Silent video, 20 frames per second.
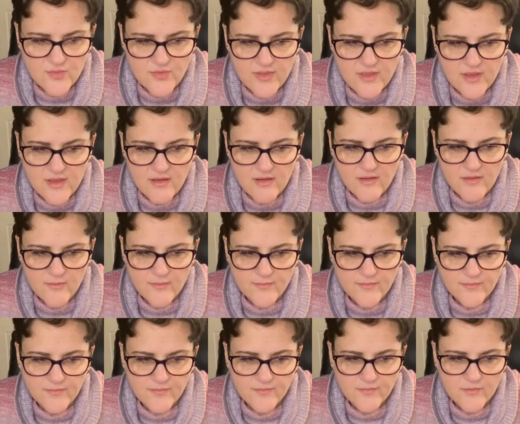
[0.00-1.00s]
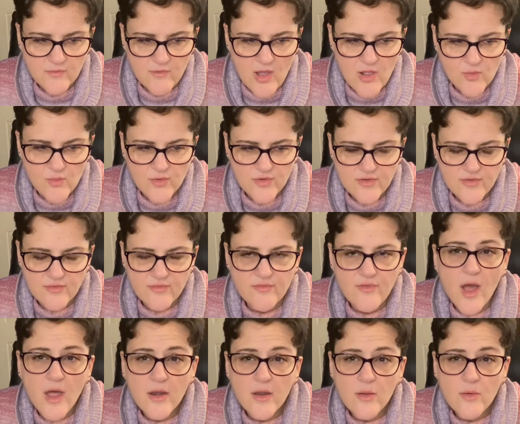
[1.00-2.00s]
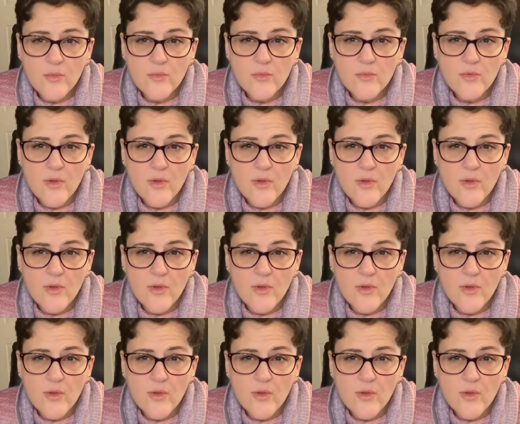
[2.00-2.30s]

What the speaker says: the Aqua Tofana,